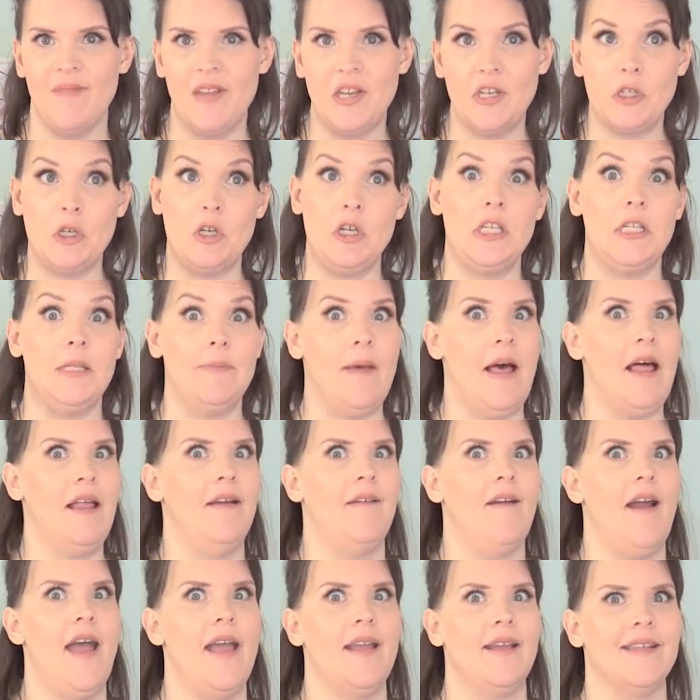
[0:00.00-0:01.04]
Make sure you spell it
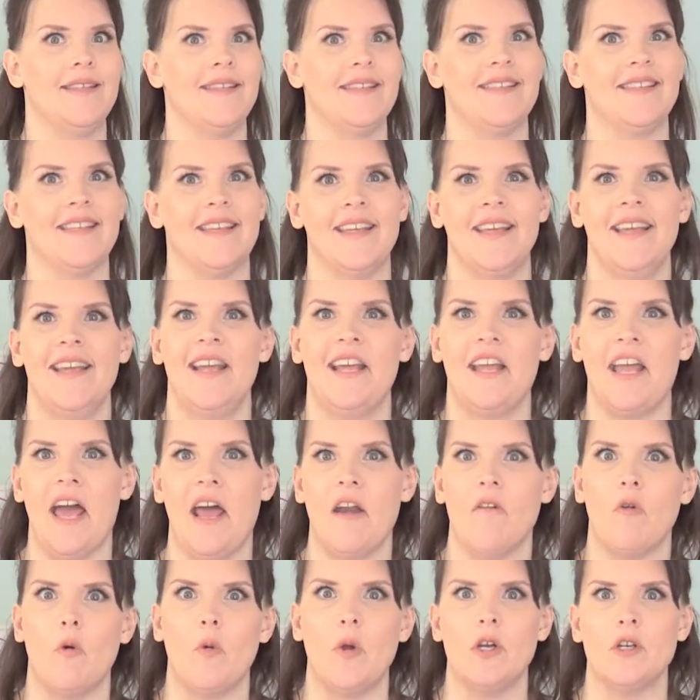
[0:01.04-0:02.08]
right, because it's a
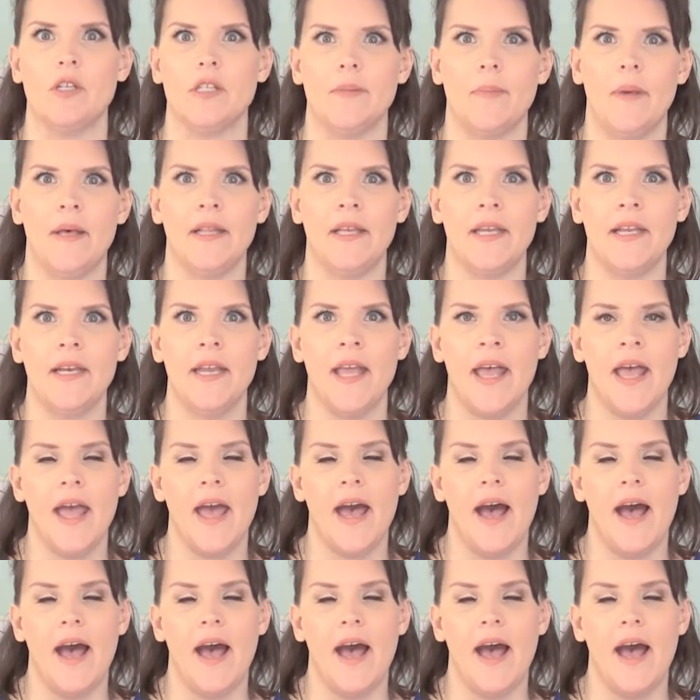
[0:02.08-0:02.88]
kind of a weird spelling.